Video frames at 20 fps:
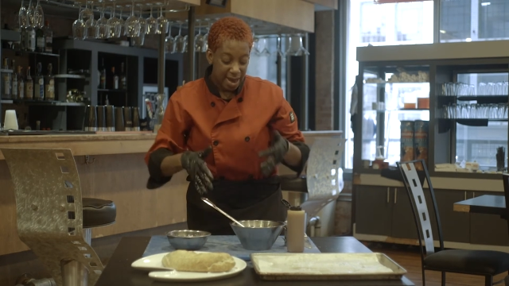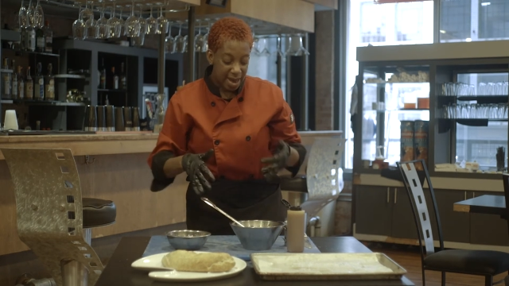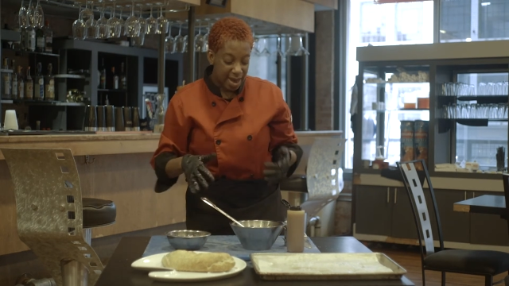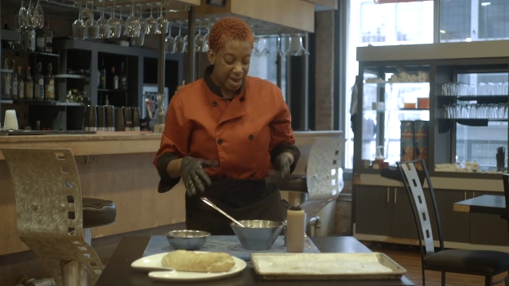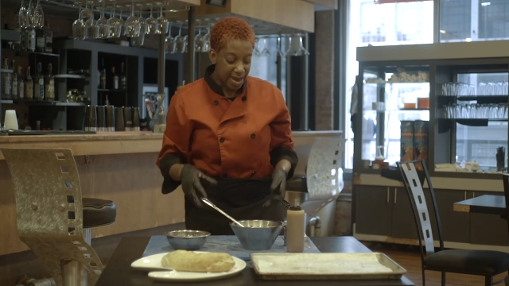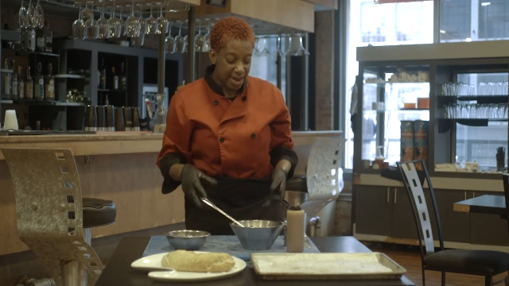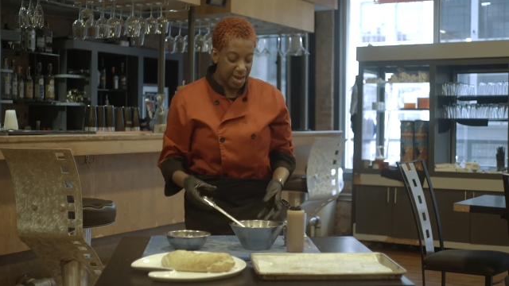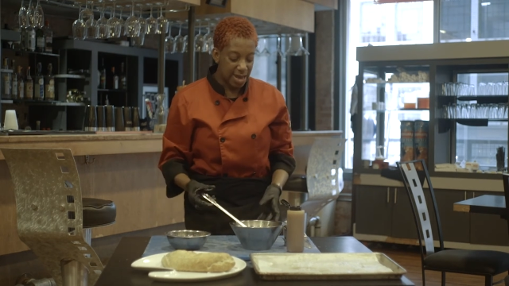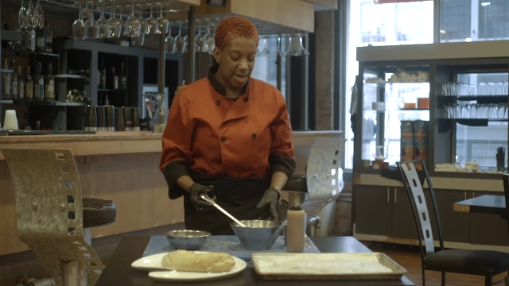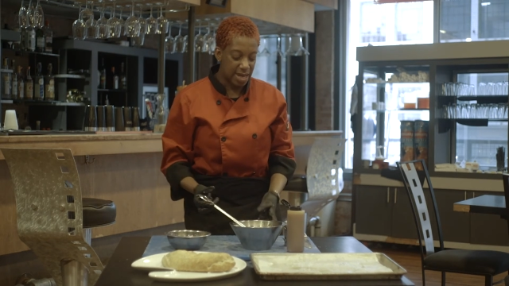
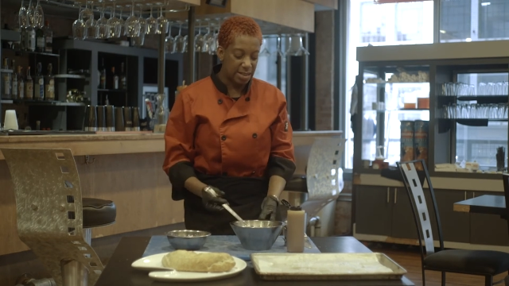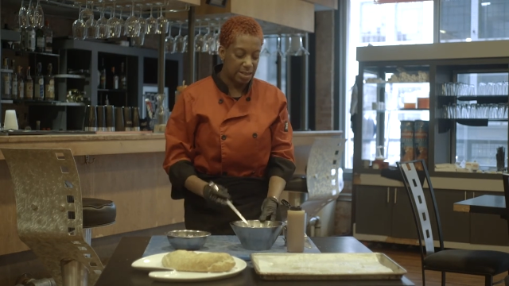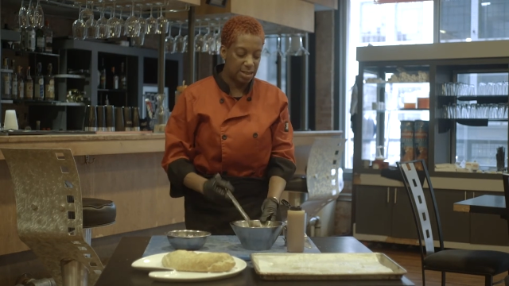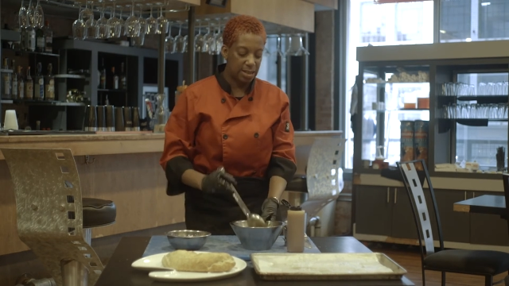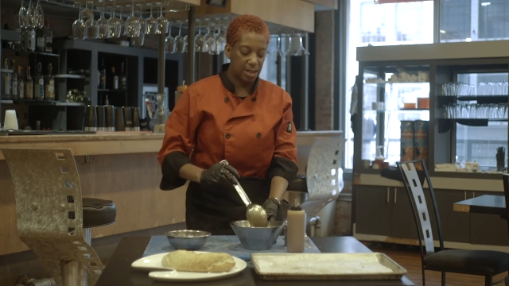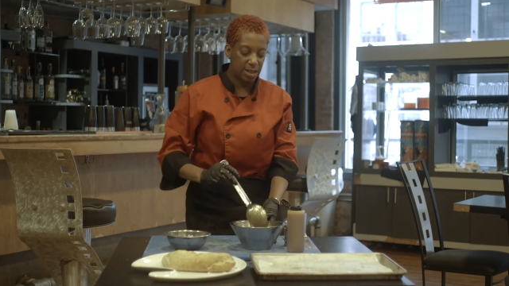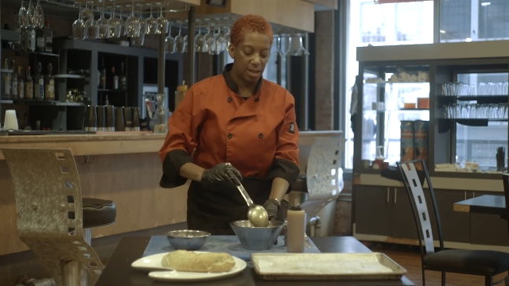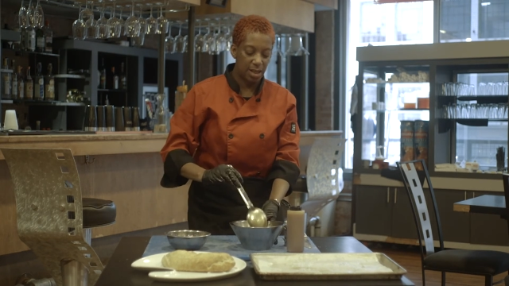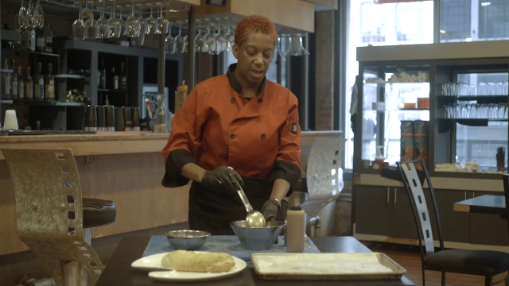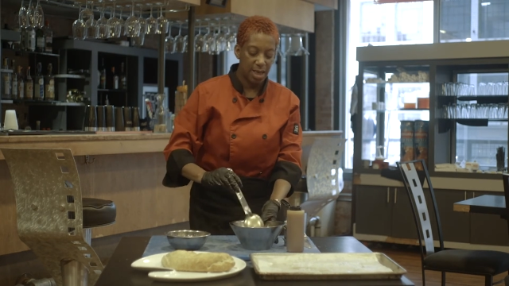
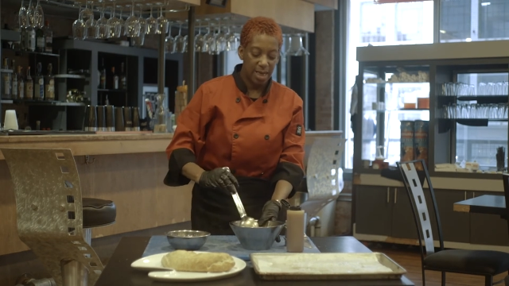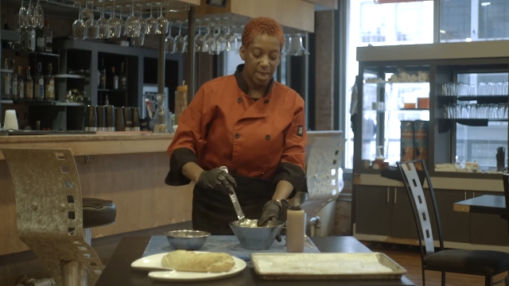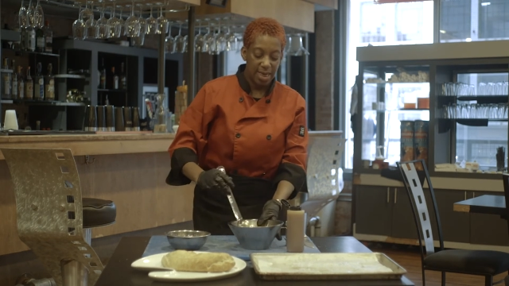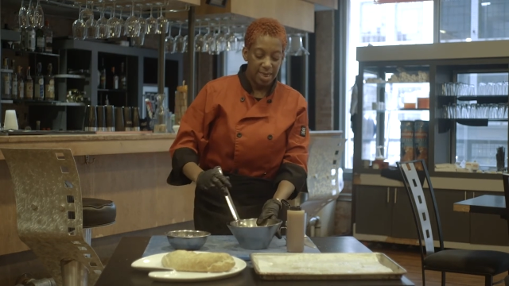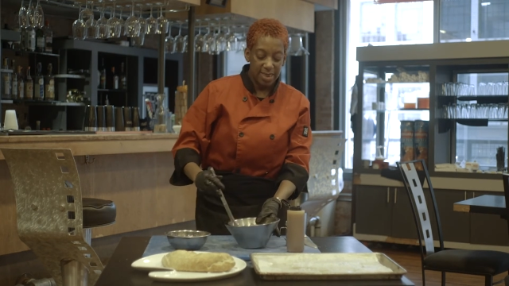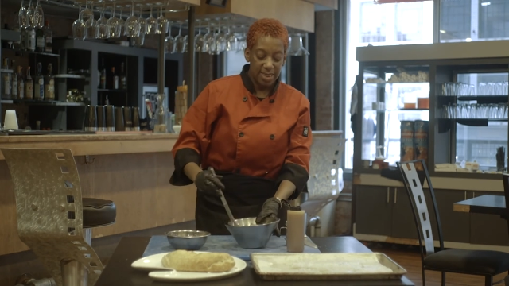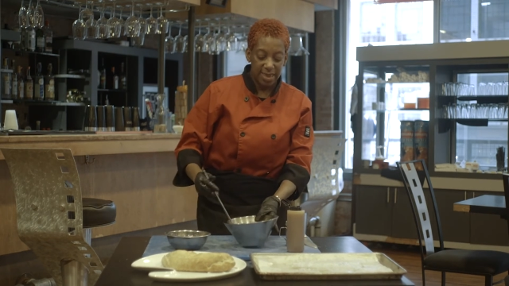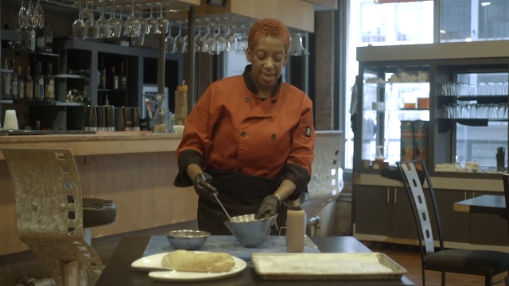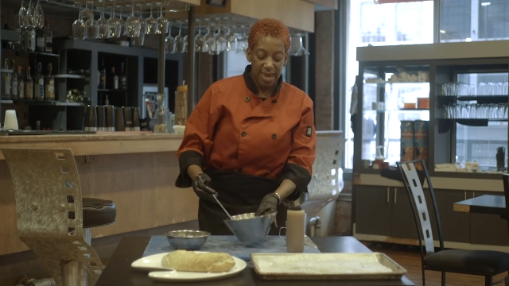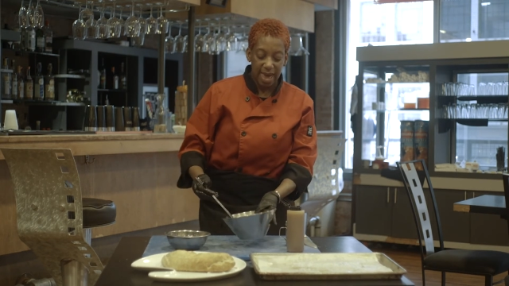And
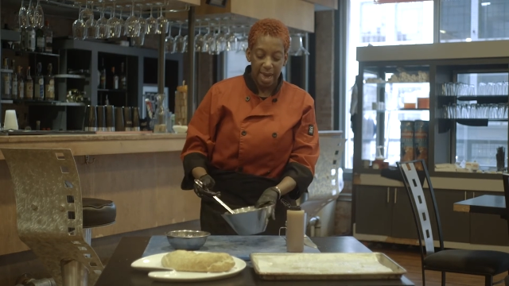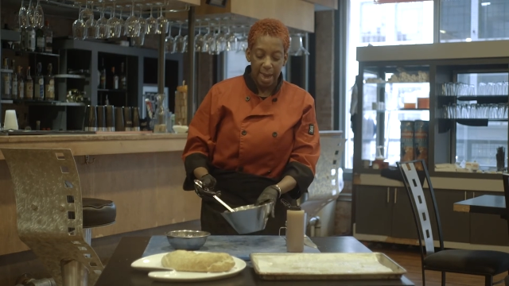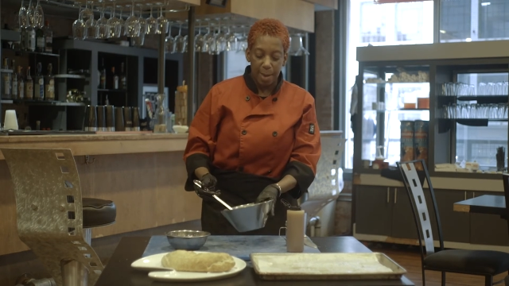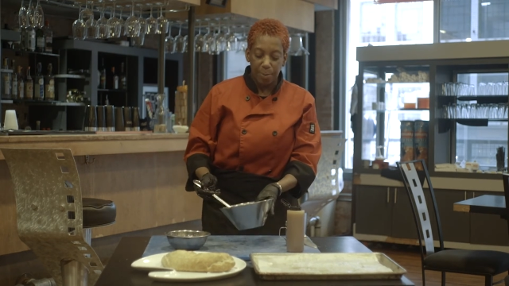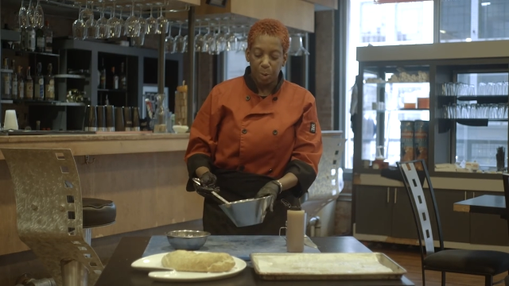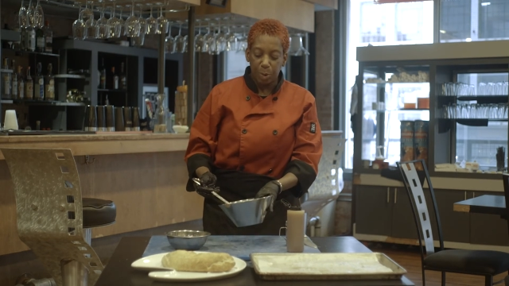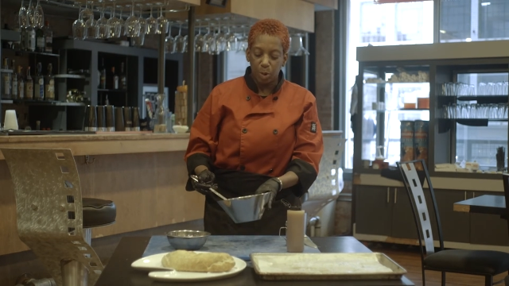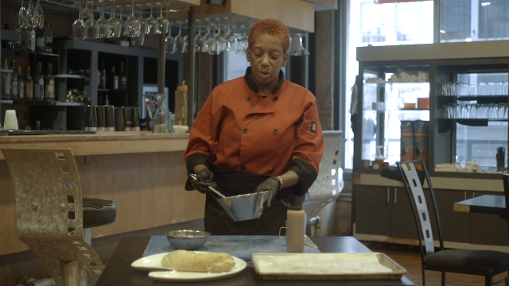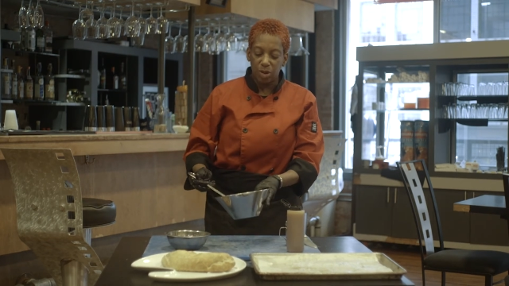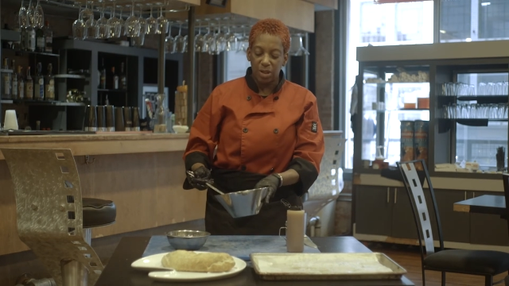the
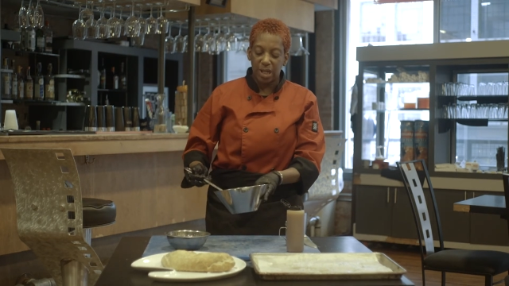apples